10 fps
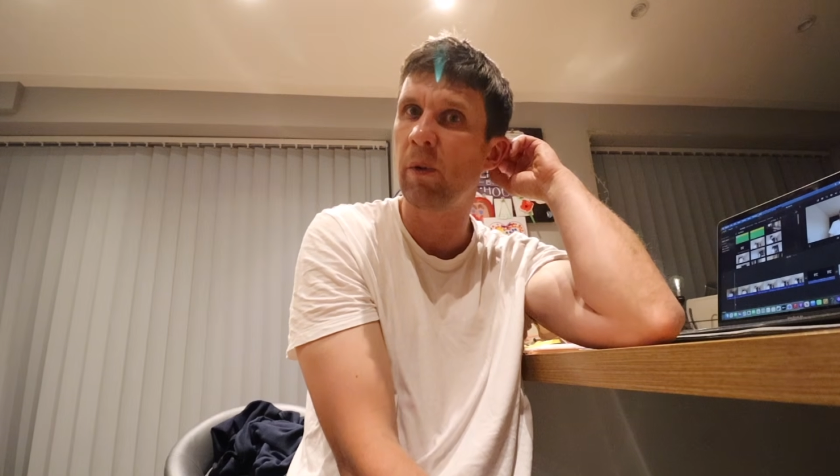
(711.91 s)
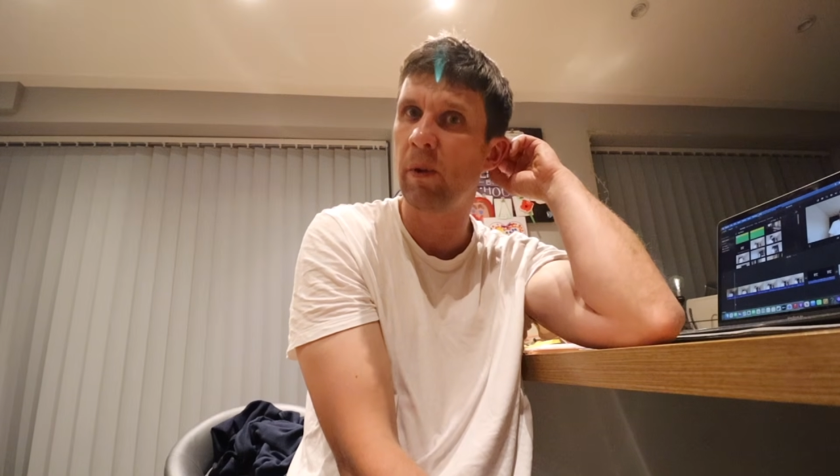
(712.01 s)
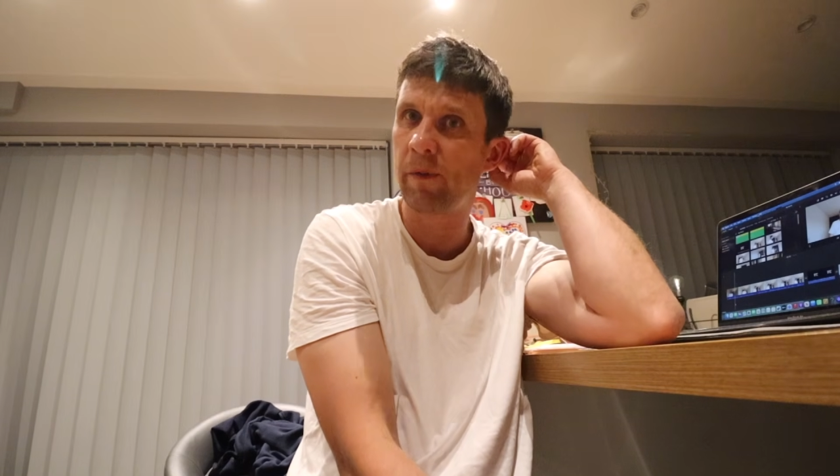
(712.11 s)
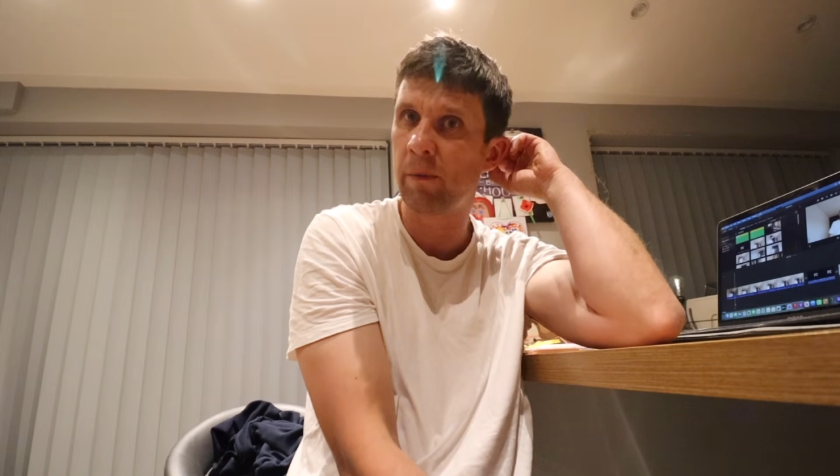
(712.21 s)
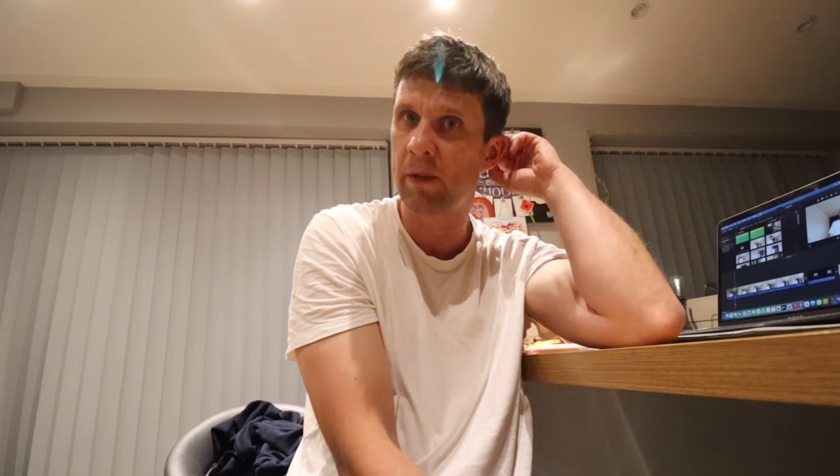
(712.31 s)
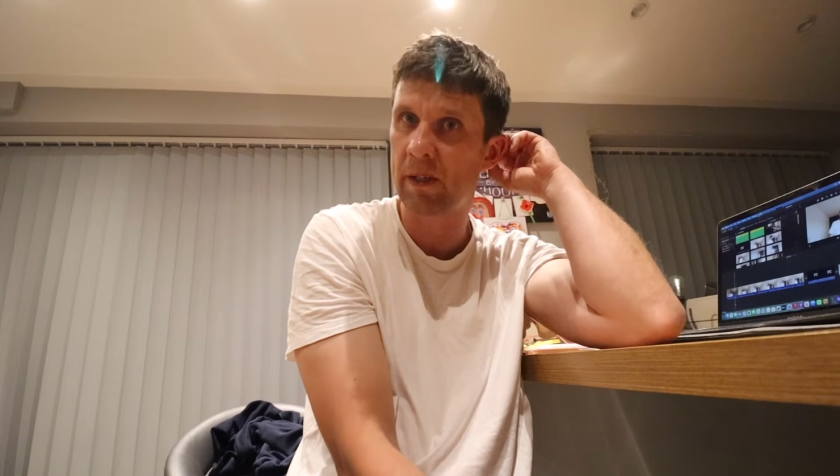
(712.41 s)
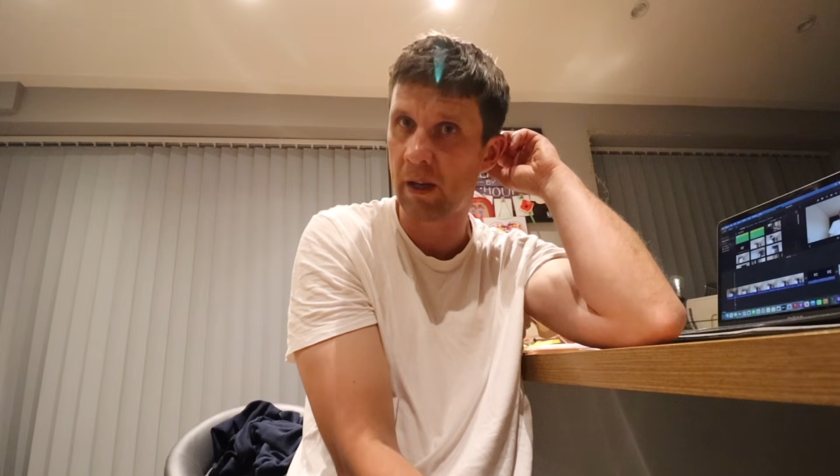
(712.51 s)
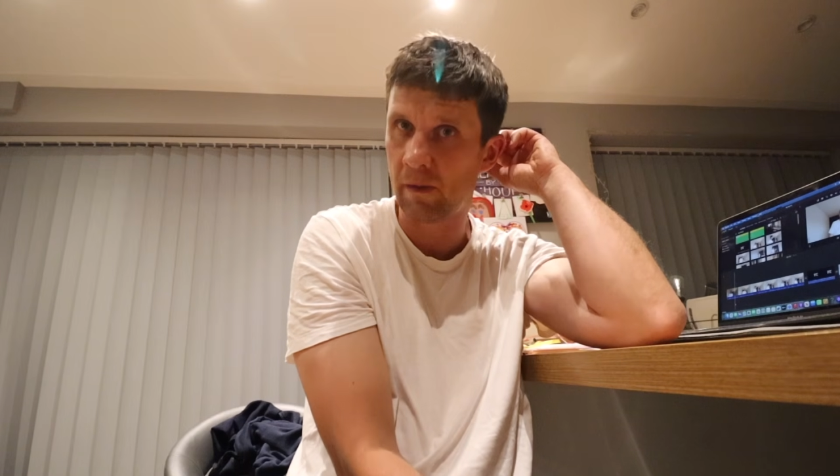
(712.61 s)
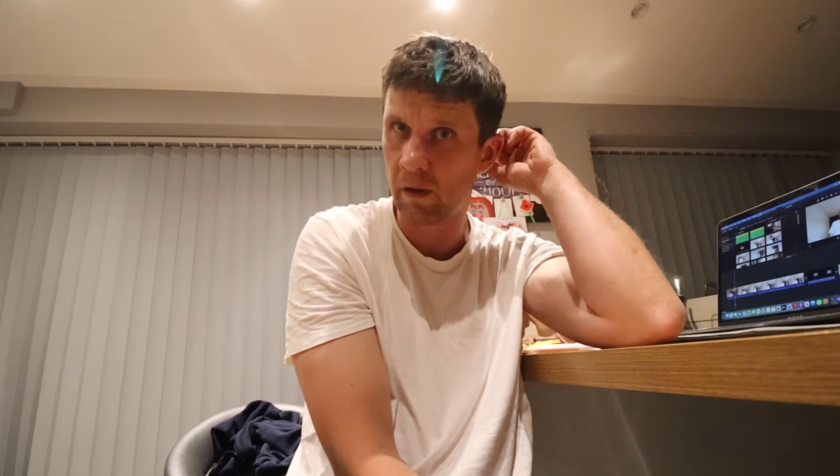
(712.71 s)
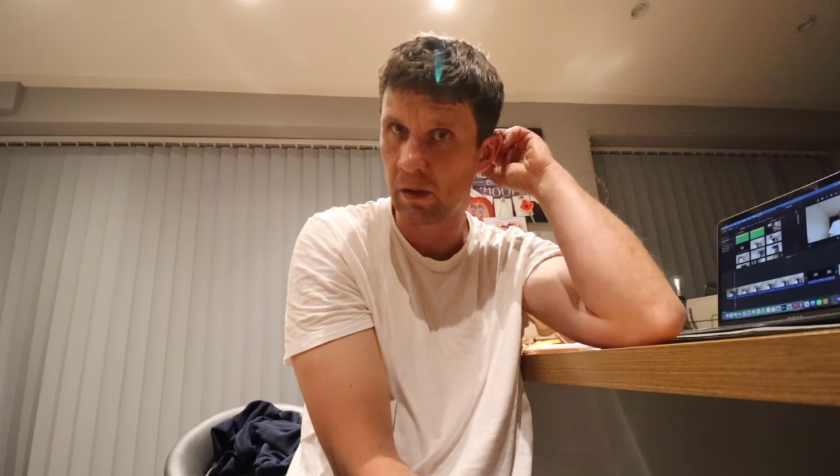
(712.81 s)
quid for
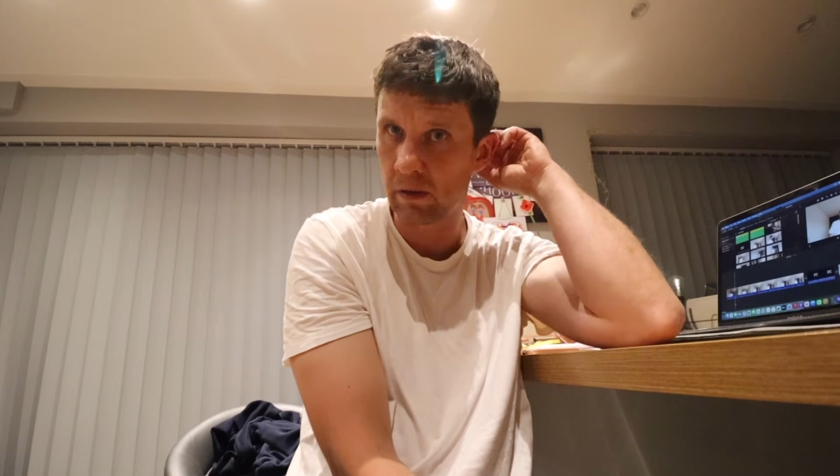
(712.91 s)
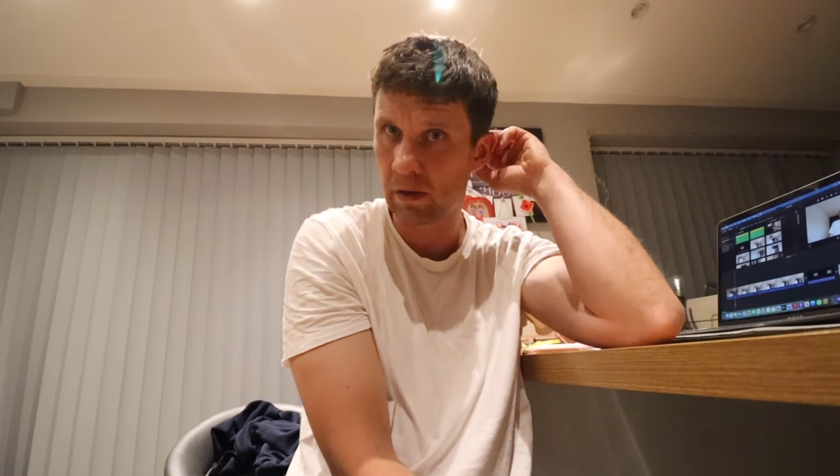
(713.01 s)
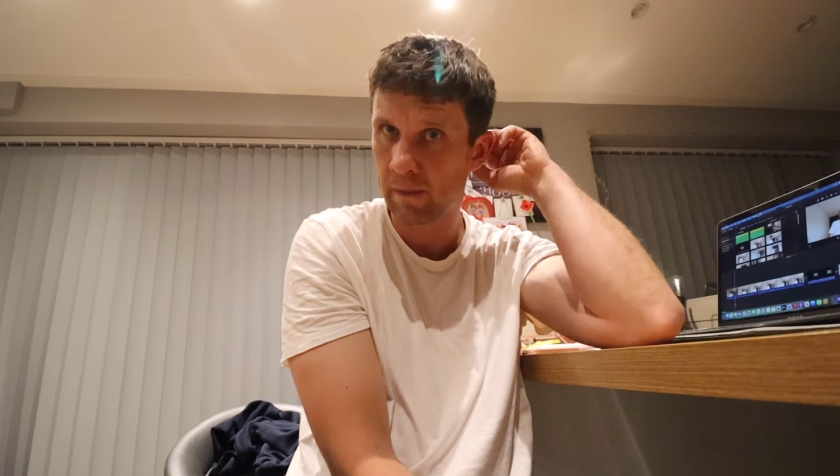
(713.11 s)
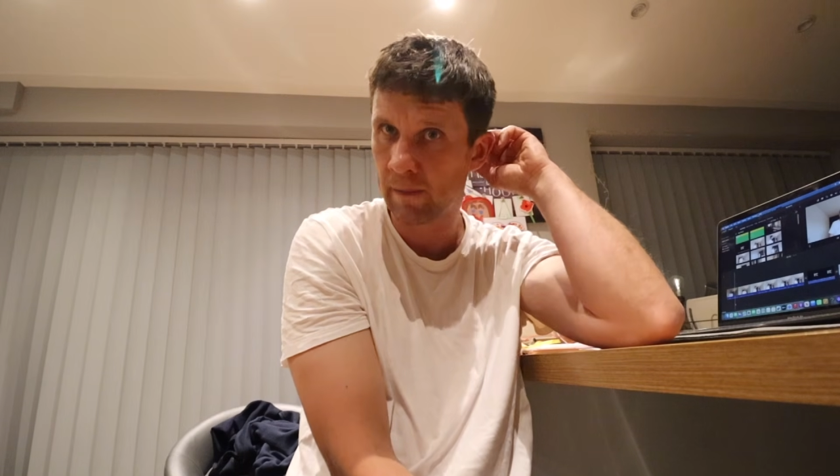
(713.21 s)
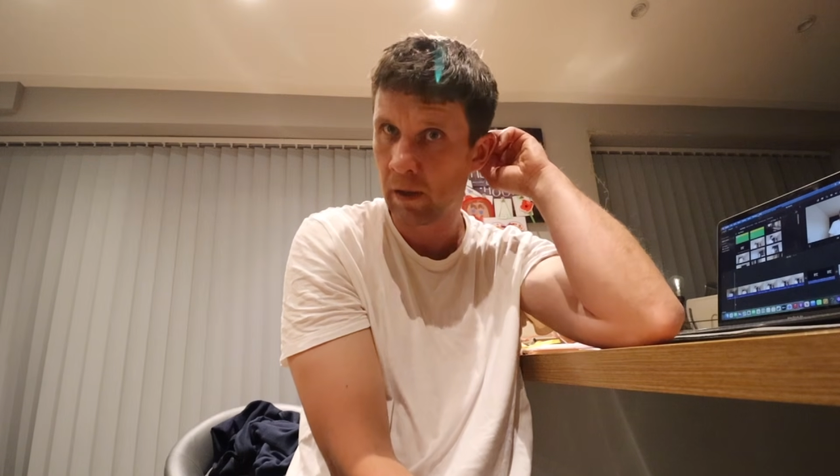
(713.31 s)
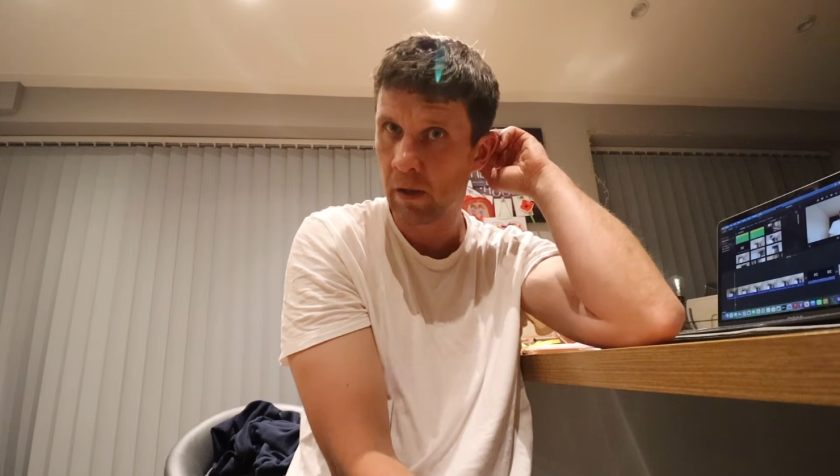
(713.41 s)
materials